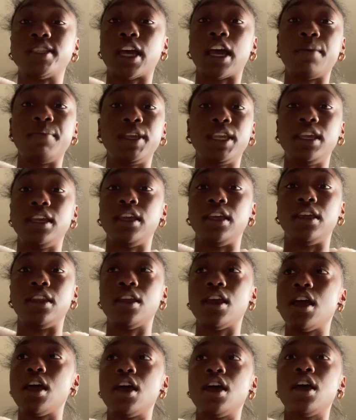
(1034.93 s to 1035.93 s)
again.
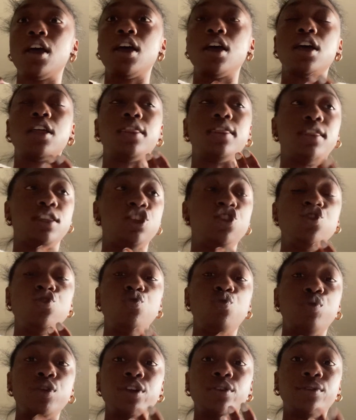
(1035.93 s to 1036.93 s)
You
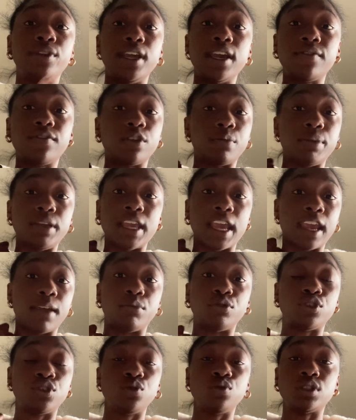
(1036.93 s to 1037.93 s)
will never be
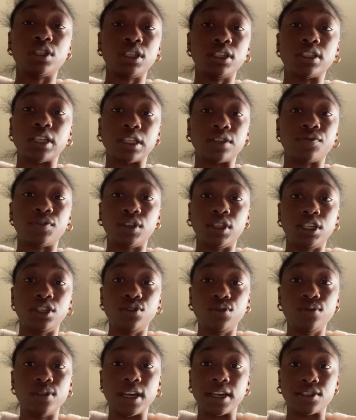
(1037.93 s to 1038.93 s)
able to successfully
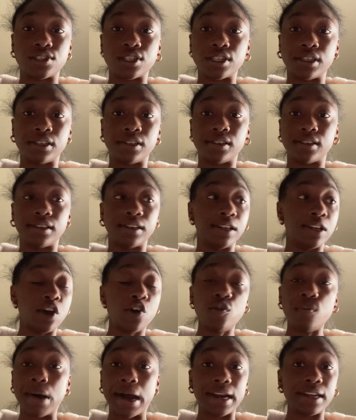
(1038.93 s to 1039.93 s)
do that shit.
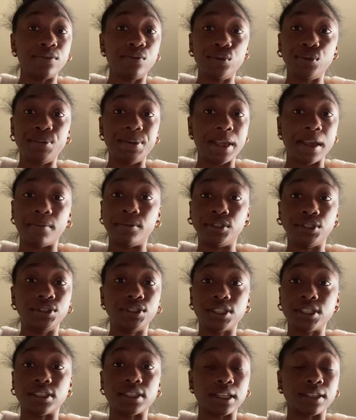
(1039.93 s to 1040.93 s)
Nobody would be able to
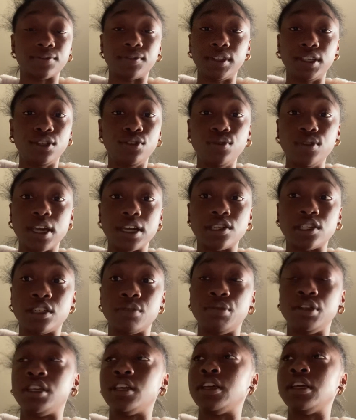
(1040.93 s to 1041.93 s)
successfully do that shit,
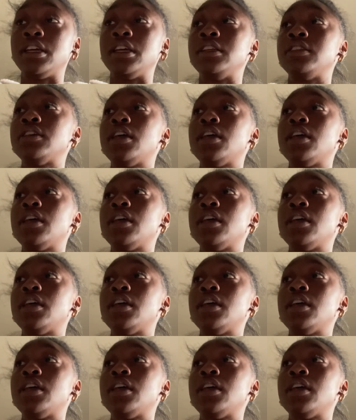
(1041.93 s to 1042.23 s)
because